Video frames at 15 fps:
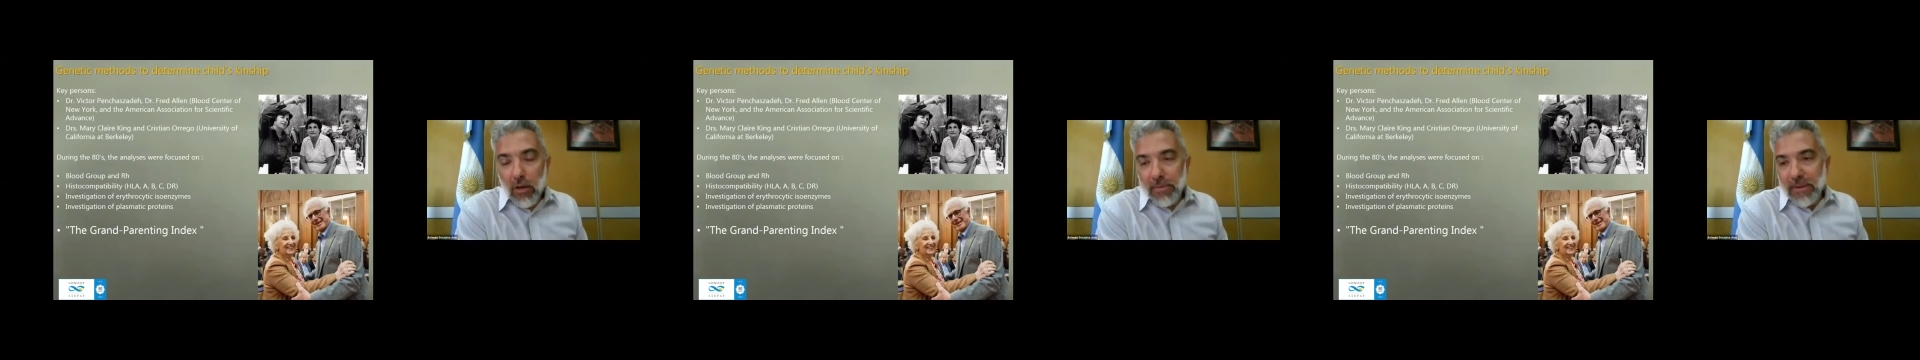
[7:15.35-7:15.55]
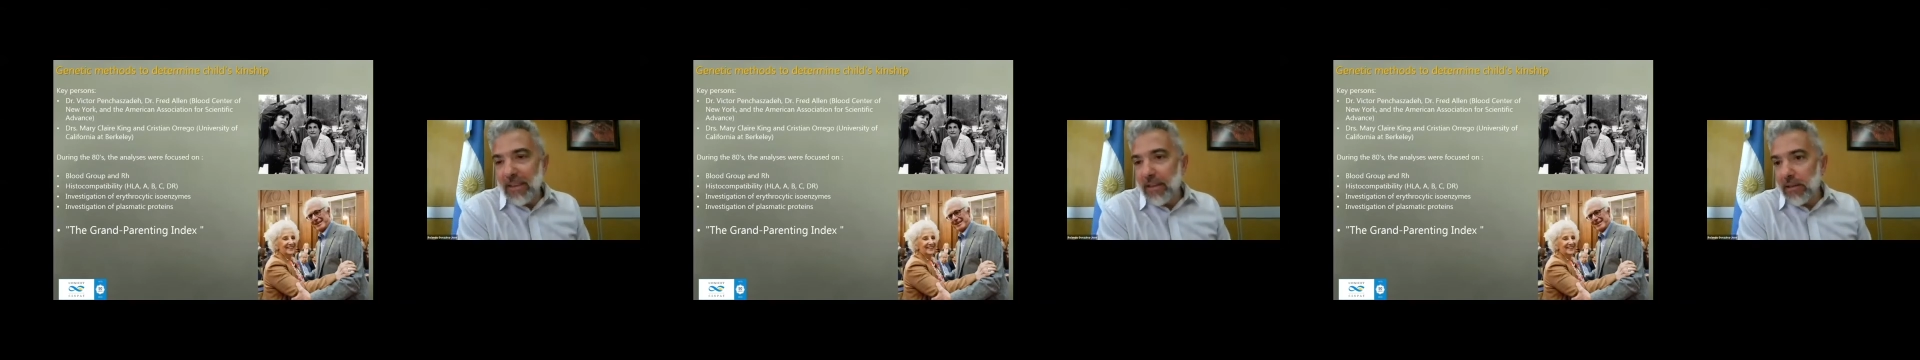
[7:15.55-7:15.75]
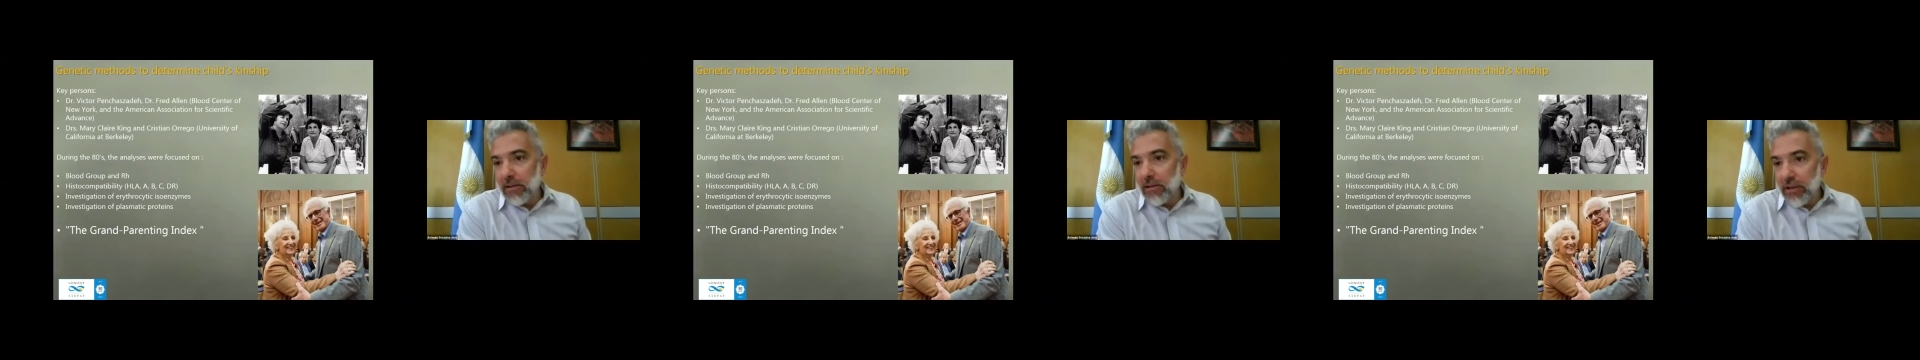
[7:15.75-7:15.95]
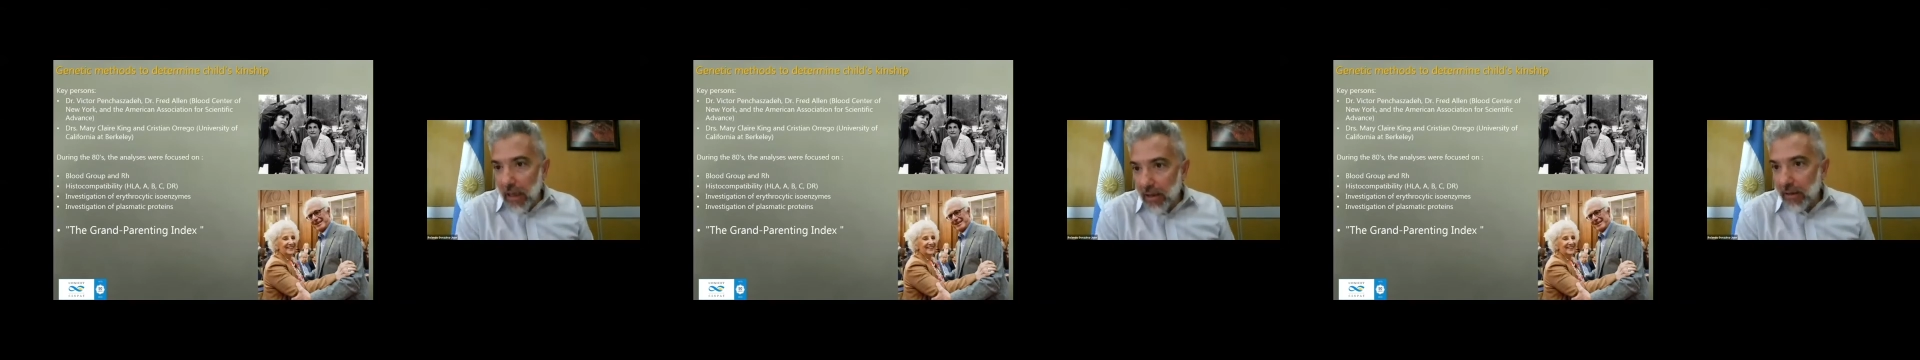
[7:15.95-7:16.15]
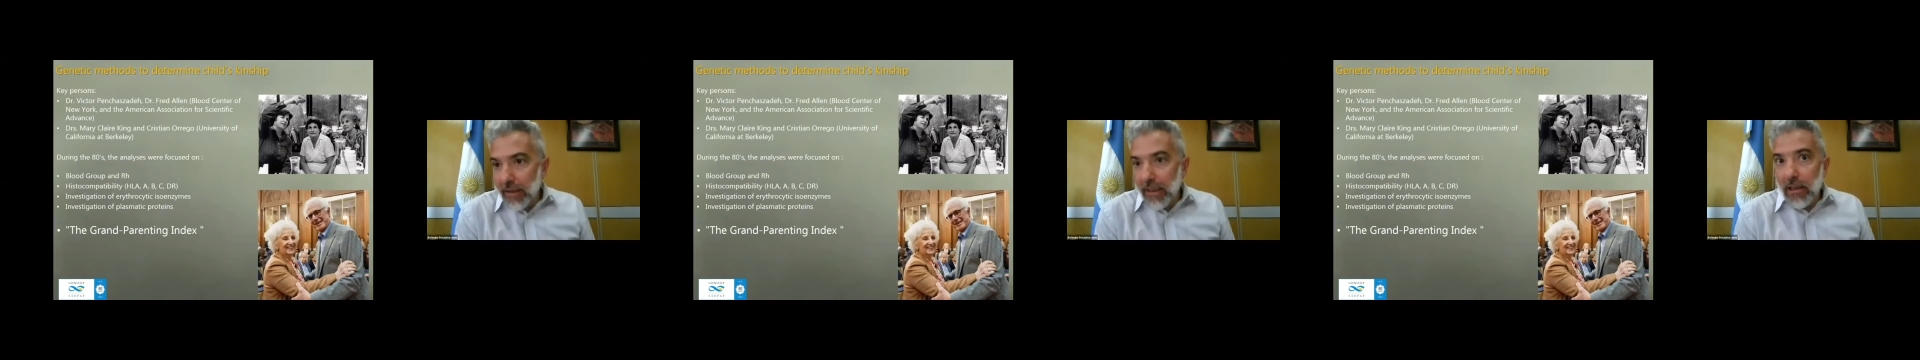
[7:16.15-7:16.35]
obstinate
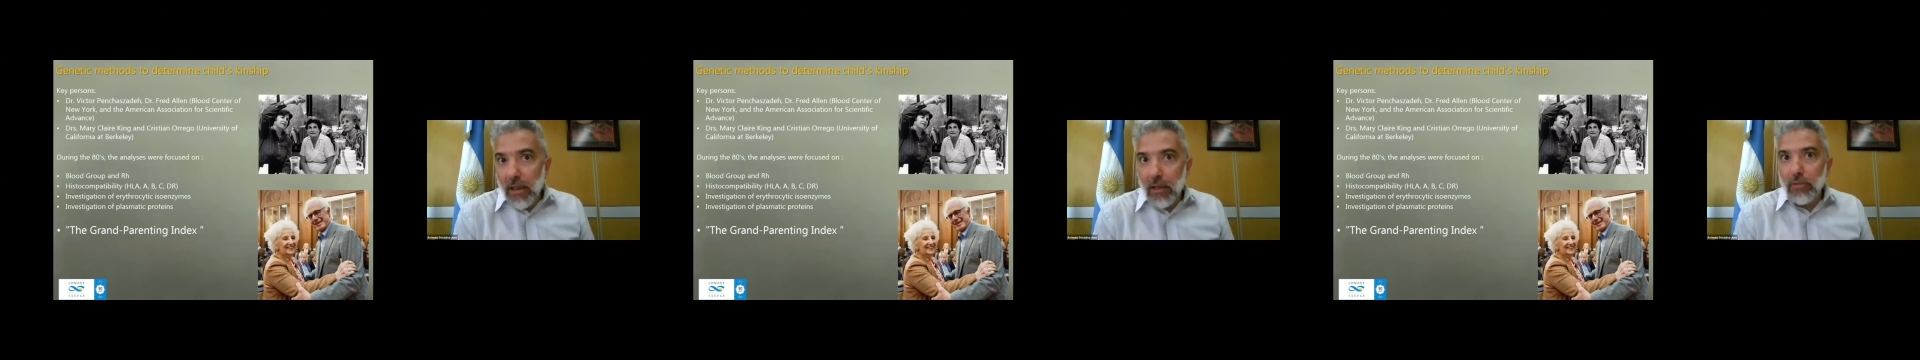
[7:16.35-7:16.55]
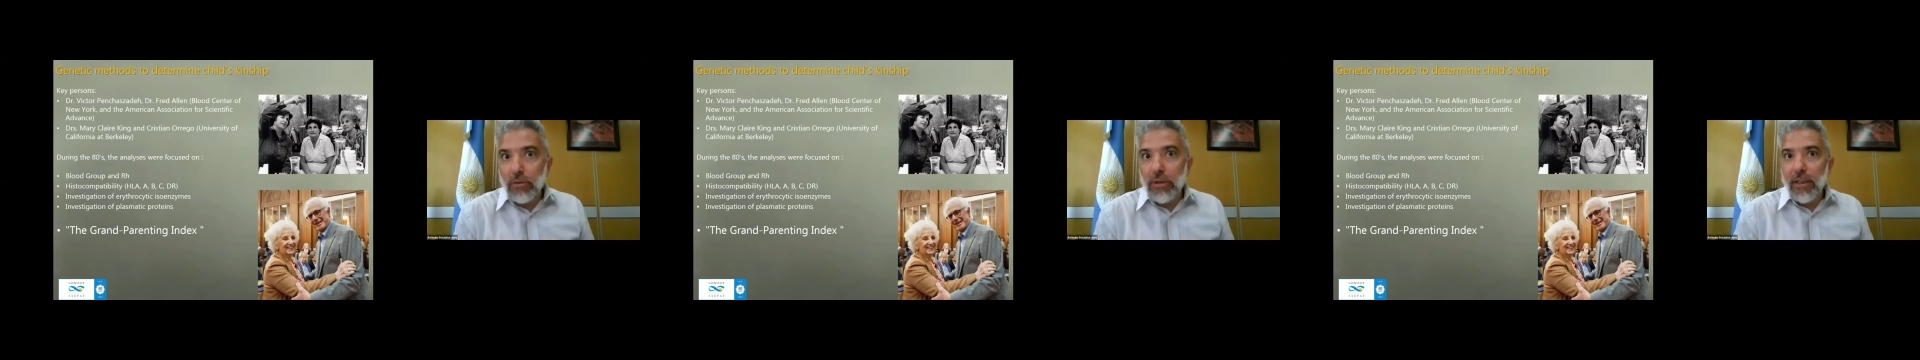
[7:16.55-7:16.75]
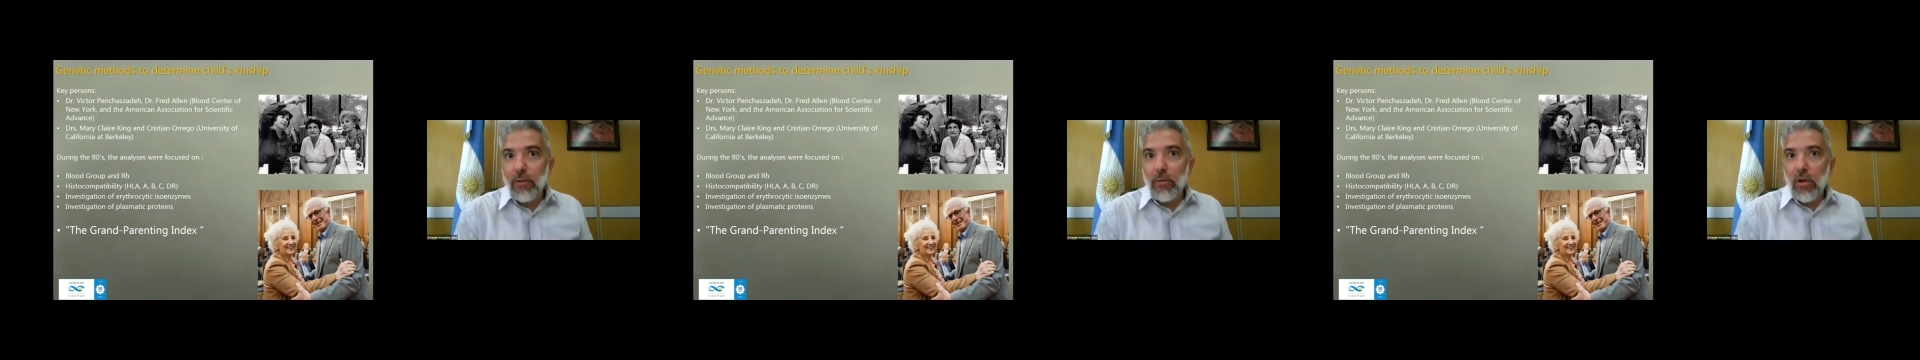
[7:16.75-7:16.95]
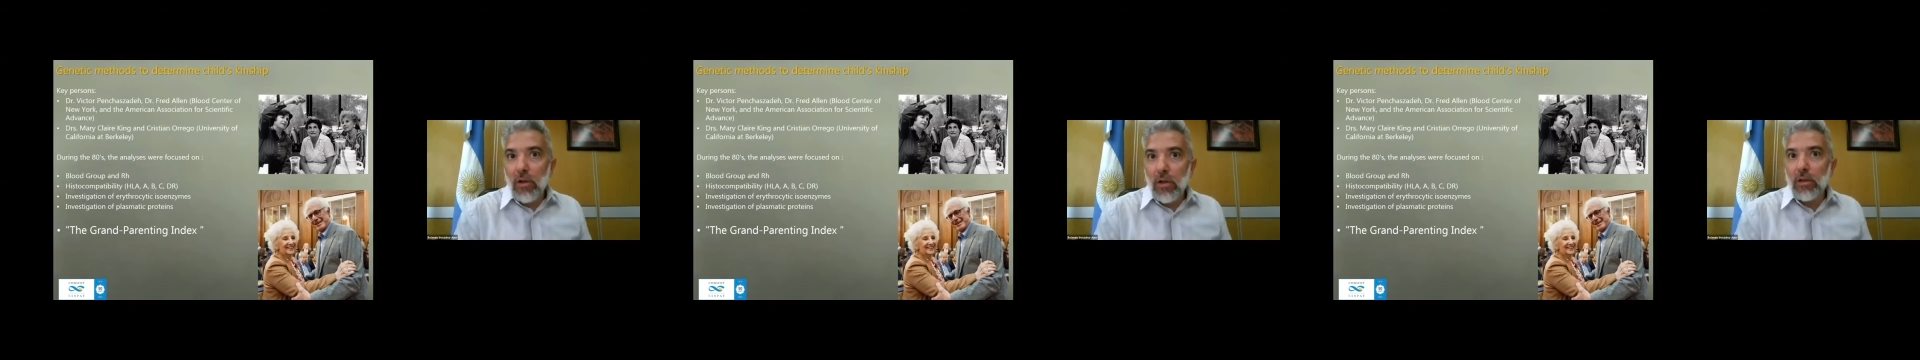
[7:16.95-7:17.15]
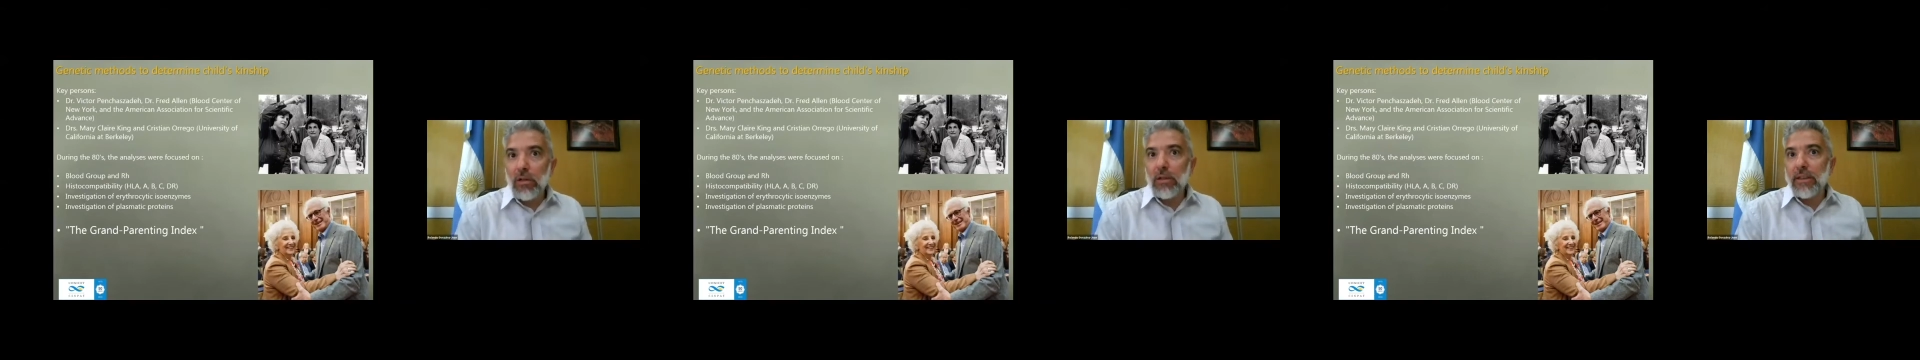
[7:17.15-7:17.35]
journey around the
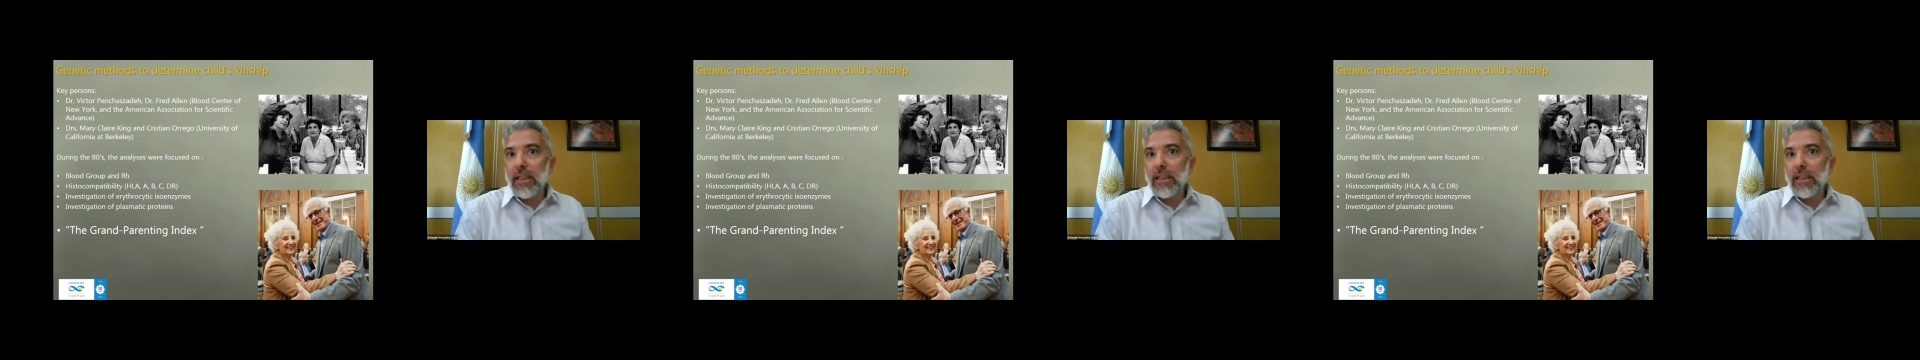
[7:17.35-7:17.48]
world,